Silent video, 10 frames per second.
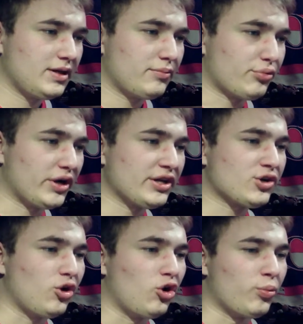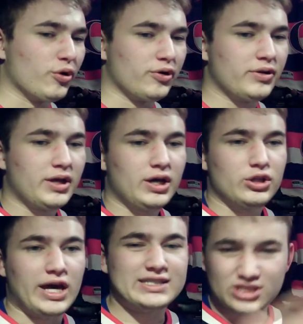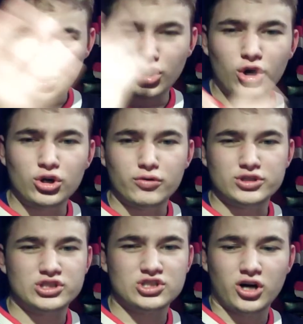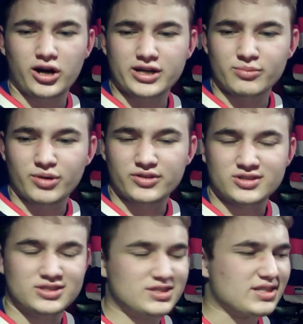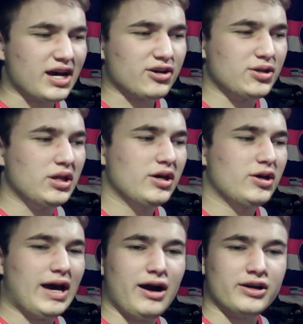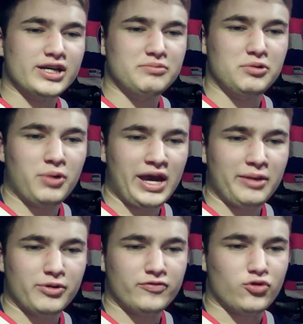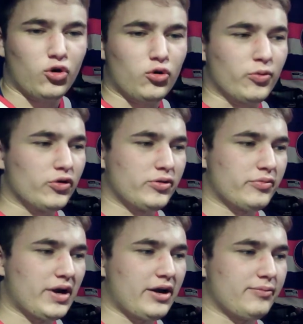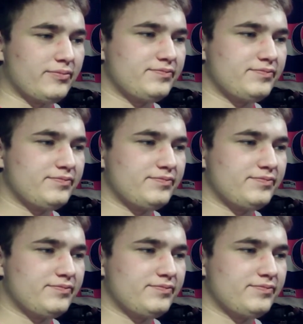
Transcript: Braden Colburn. XL Nono was just talking about this. He says, how can we win with Colburn and Brown?